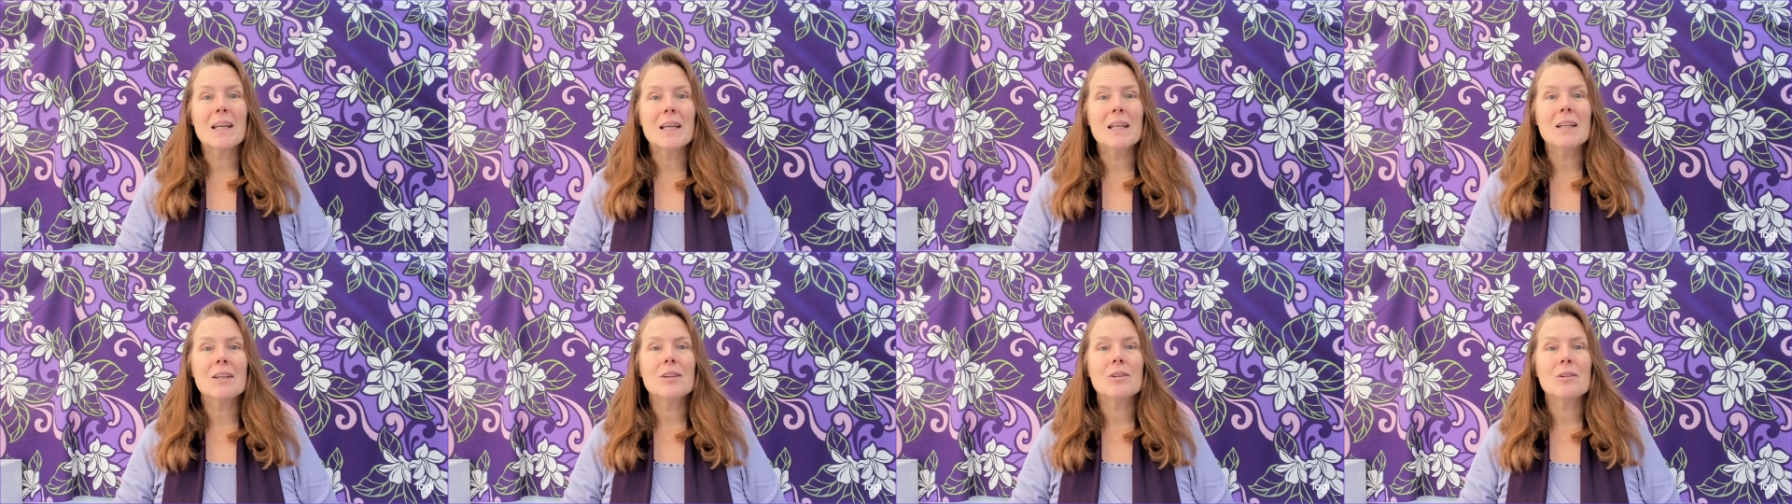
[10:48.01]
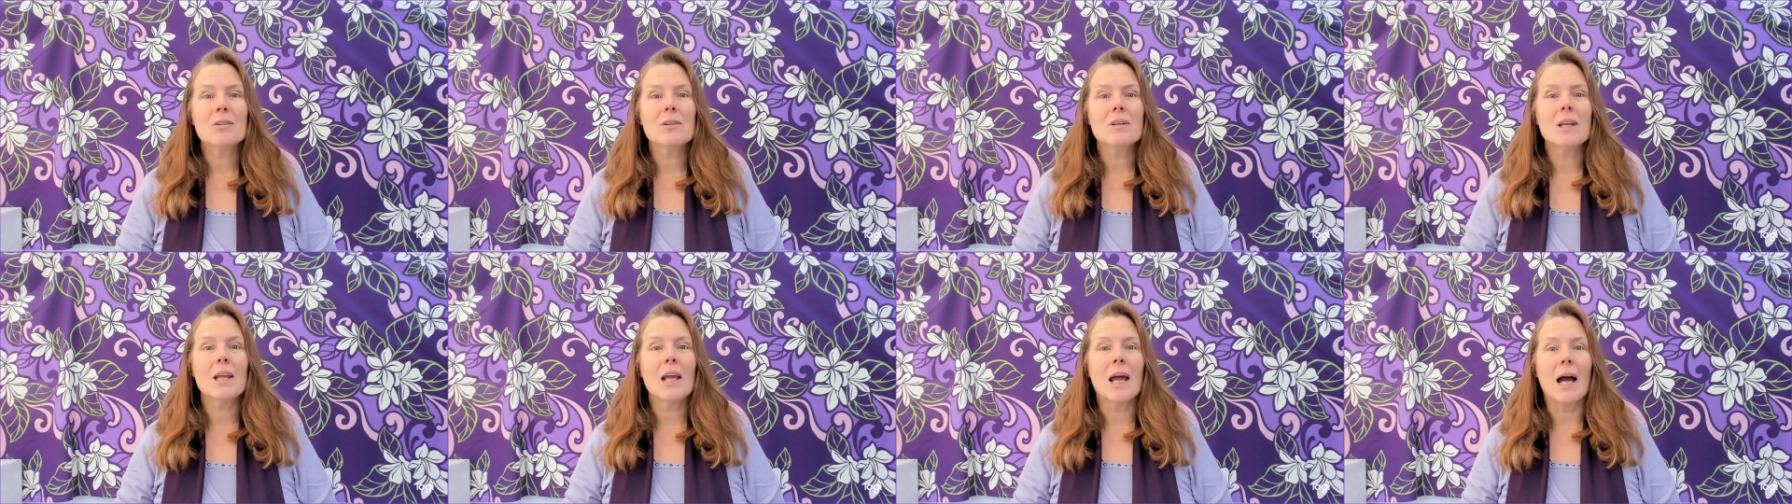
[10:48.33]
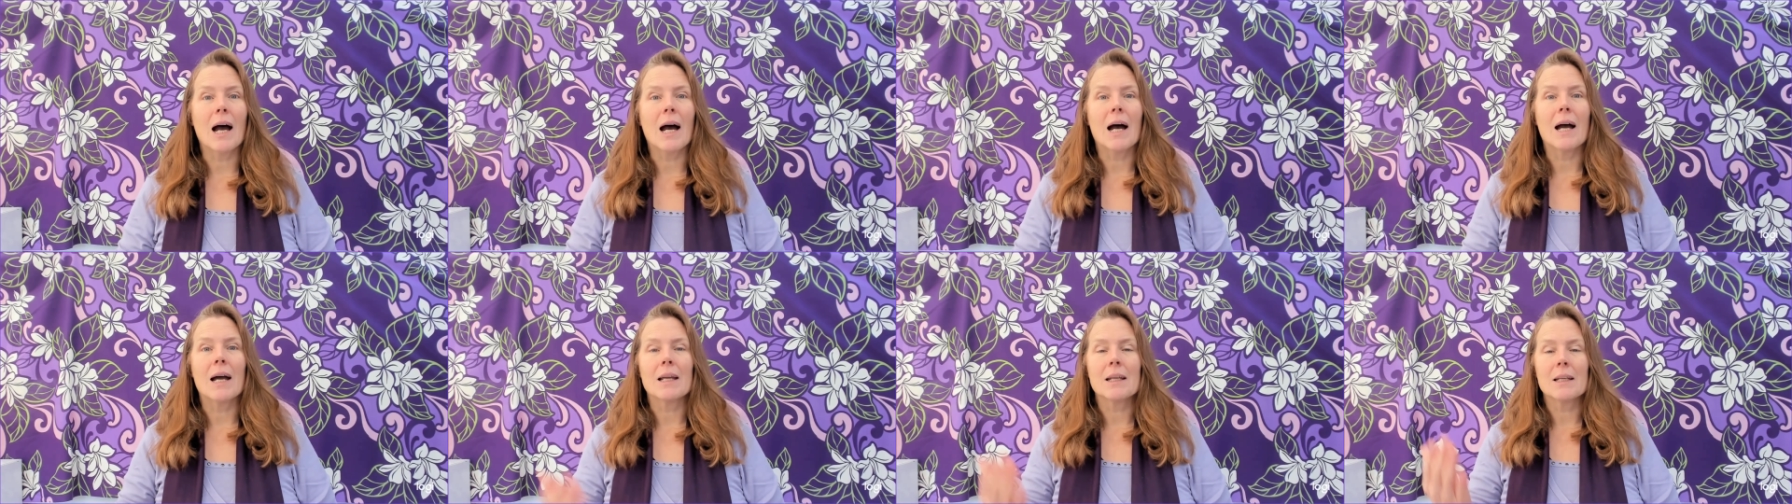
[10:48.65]
into the
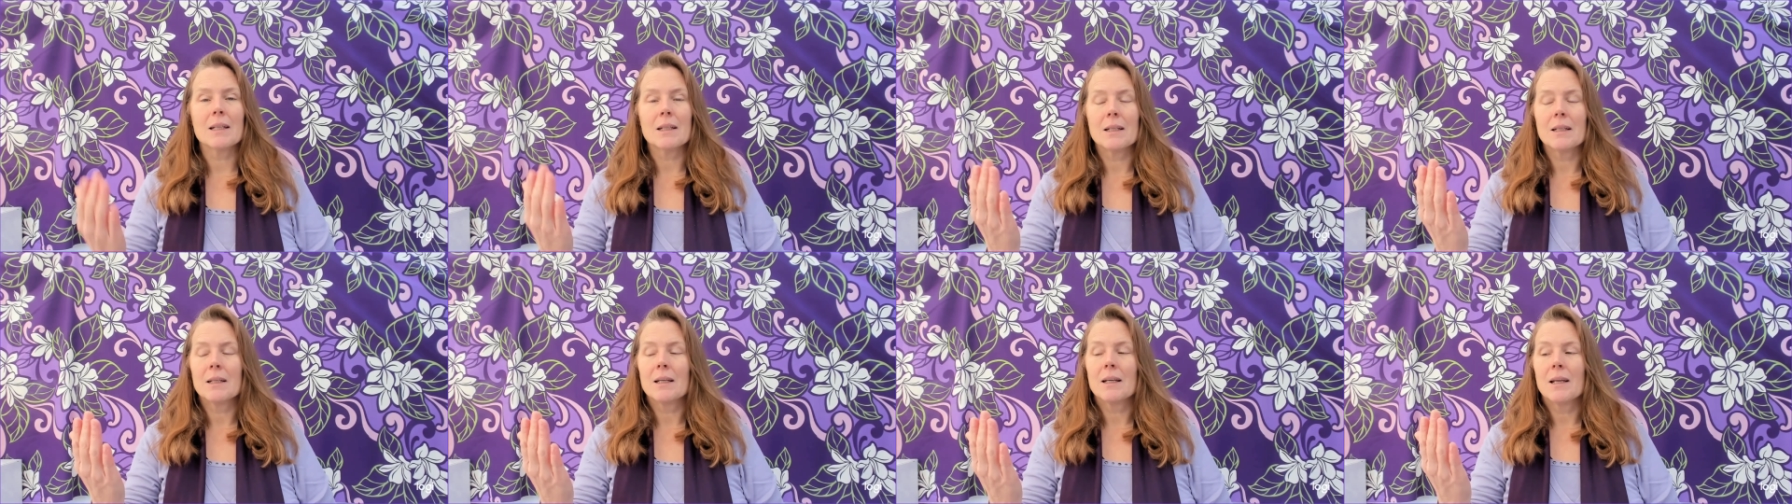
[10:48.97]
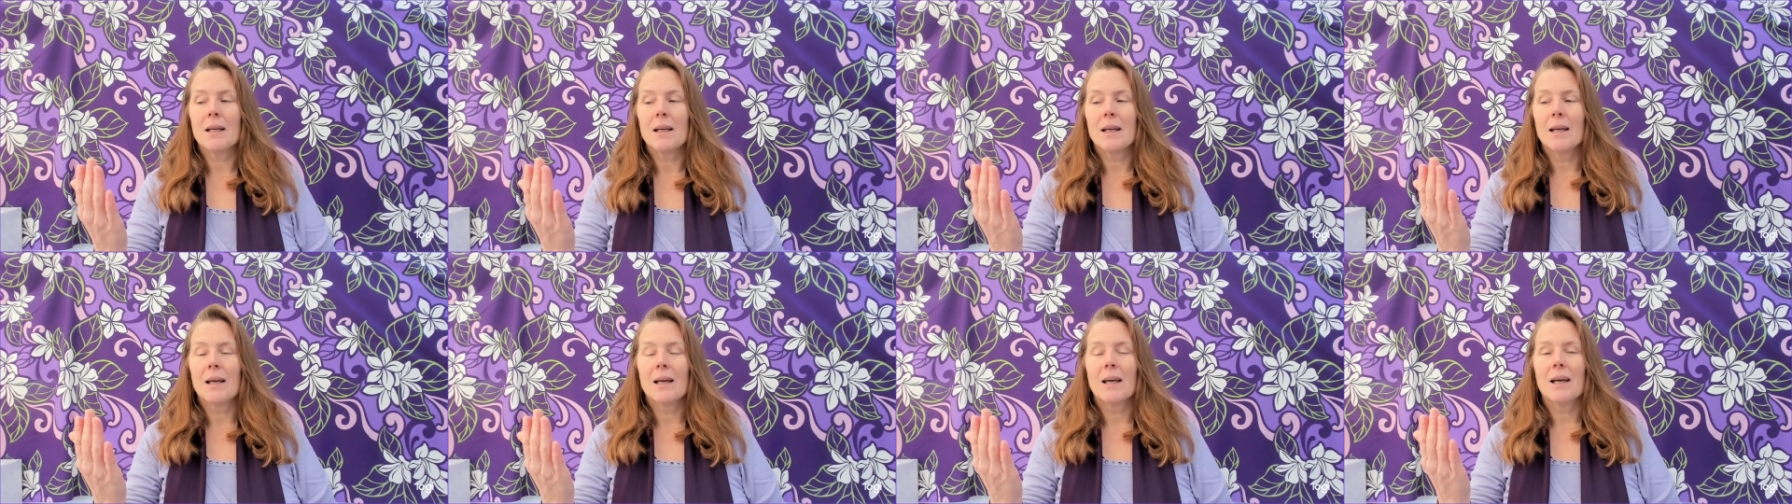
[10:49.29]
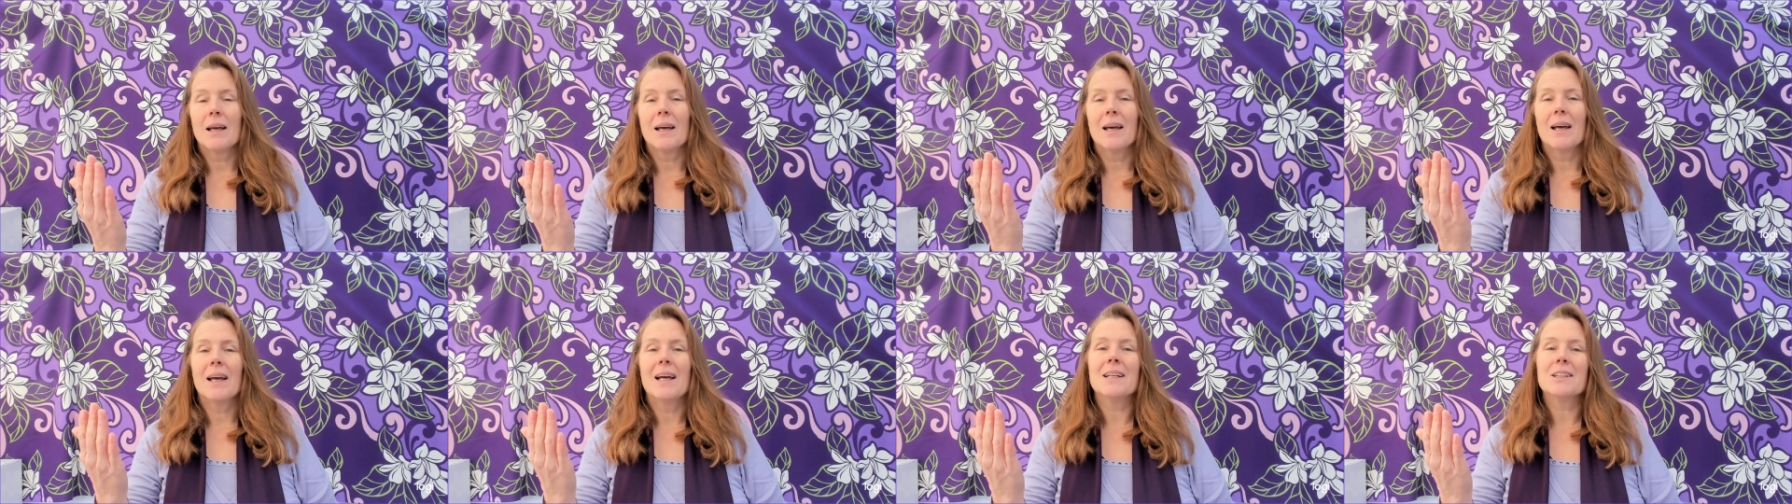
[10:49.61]
eye
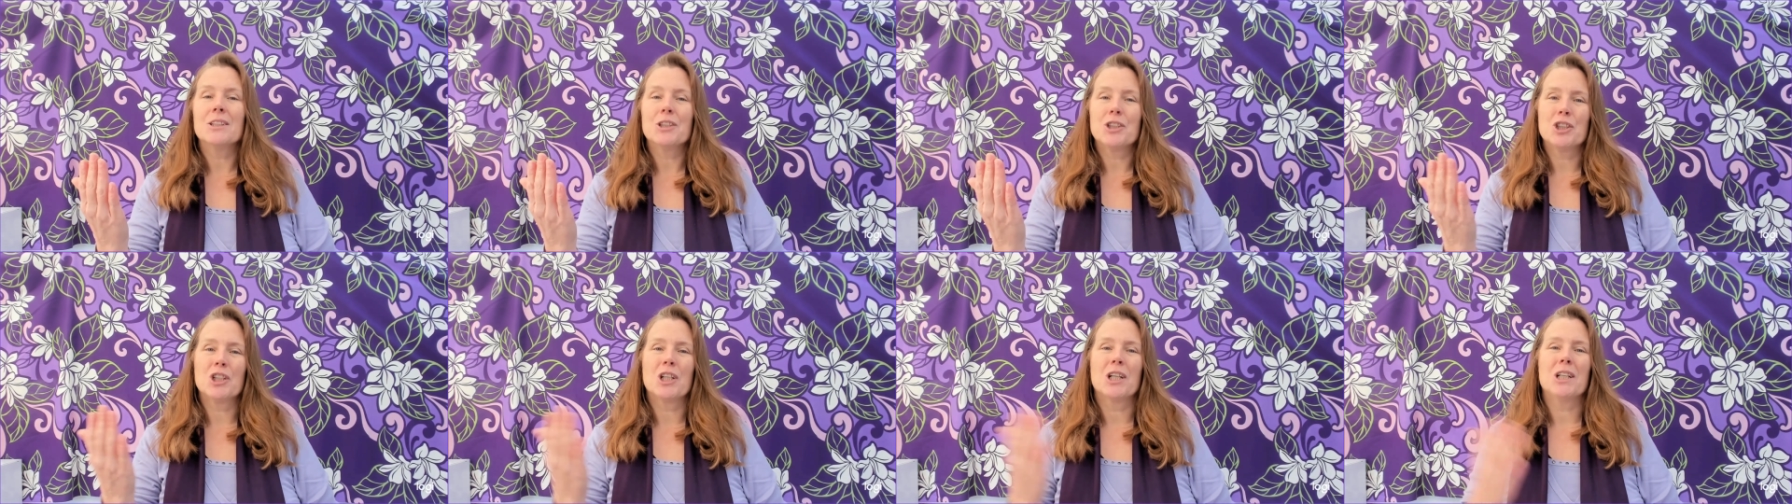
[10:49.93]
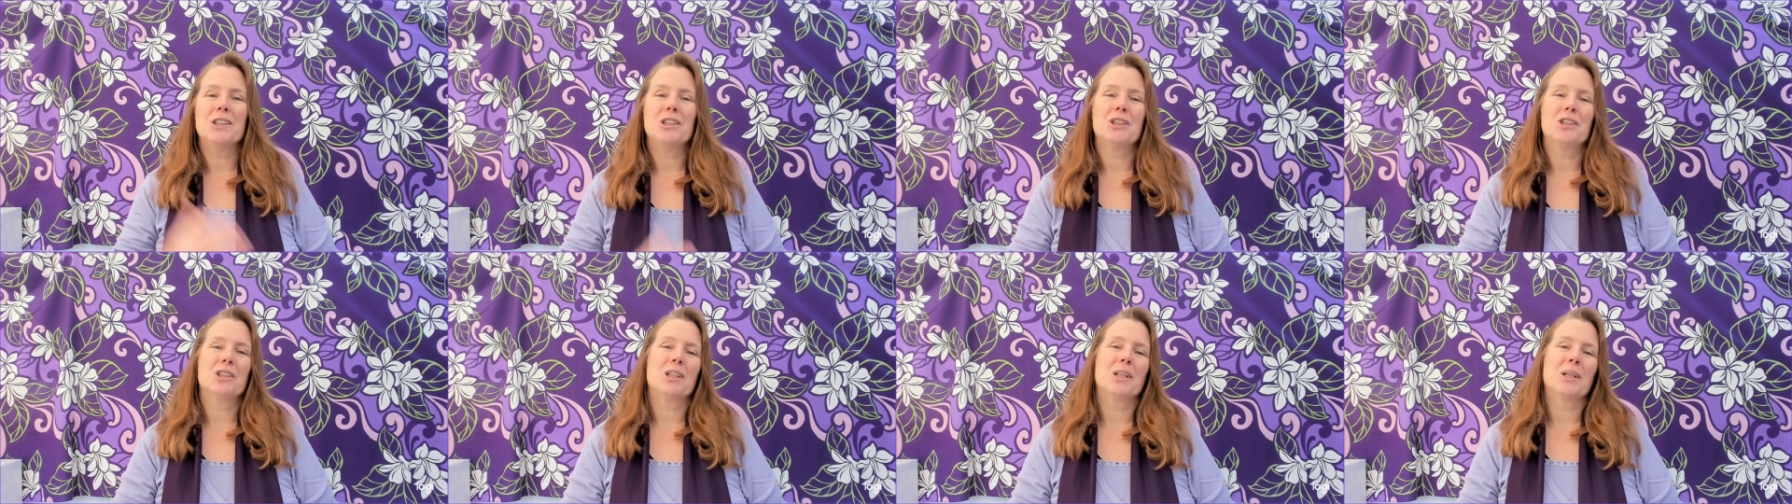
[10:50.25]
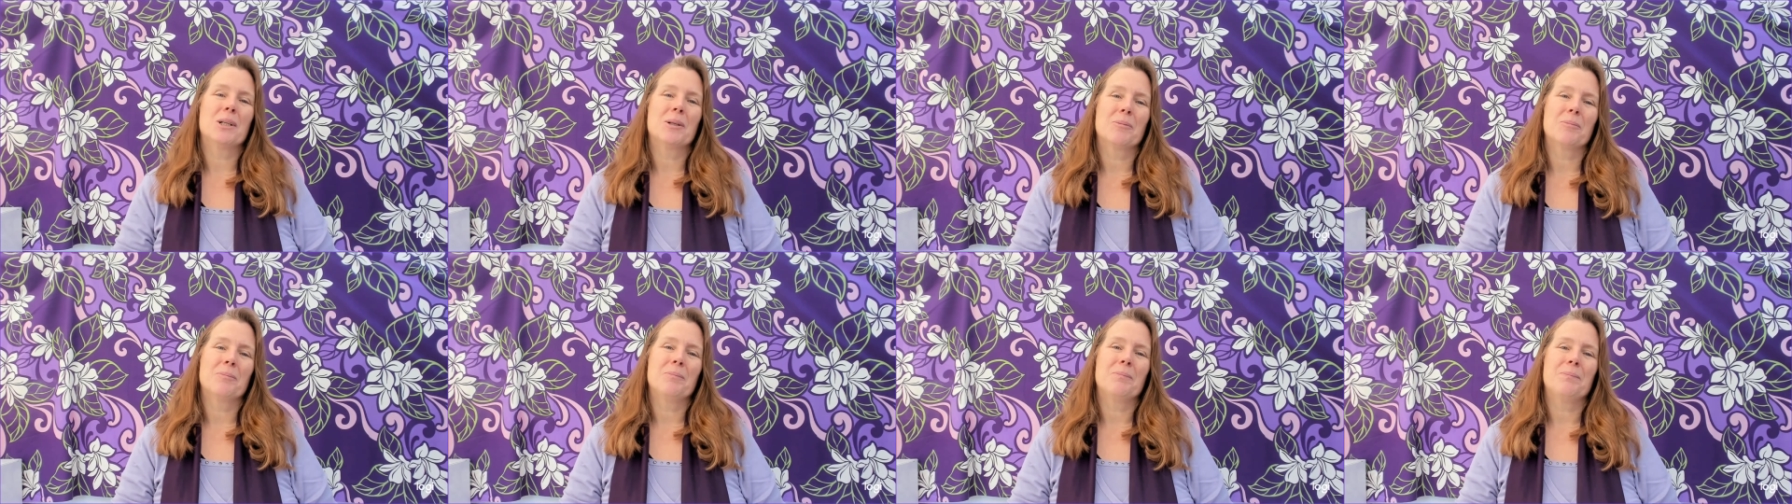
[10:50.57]
and changing.
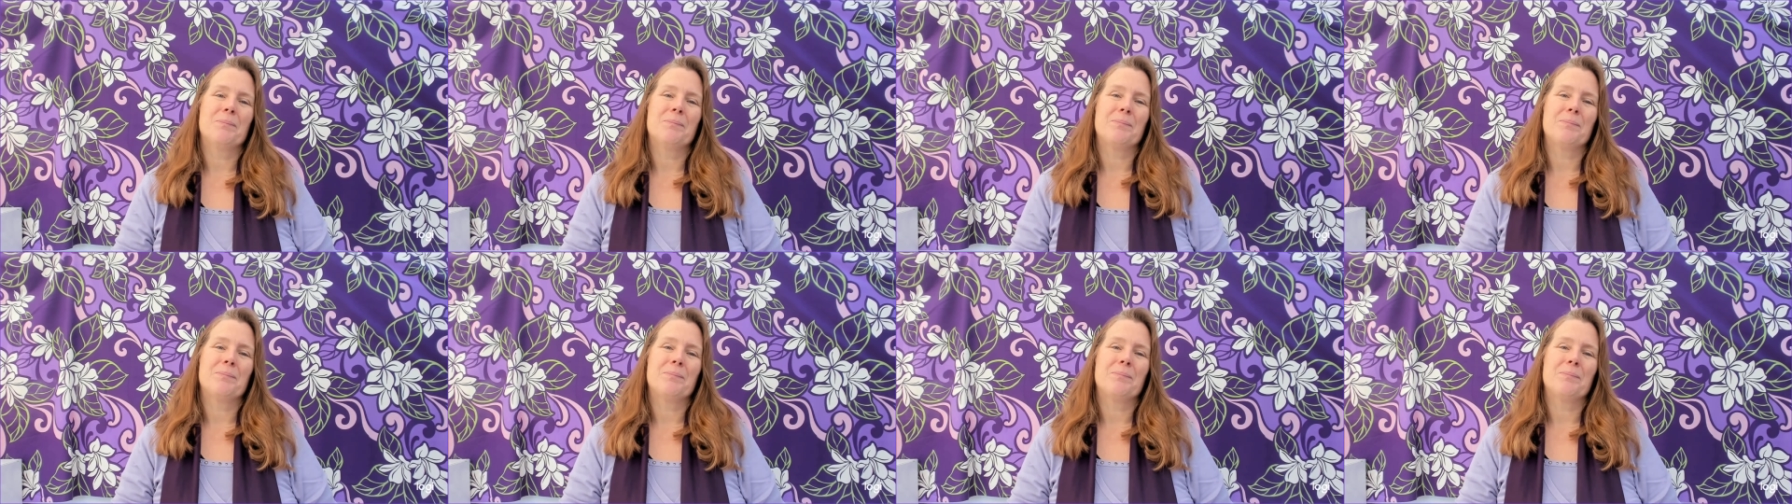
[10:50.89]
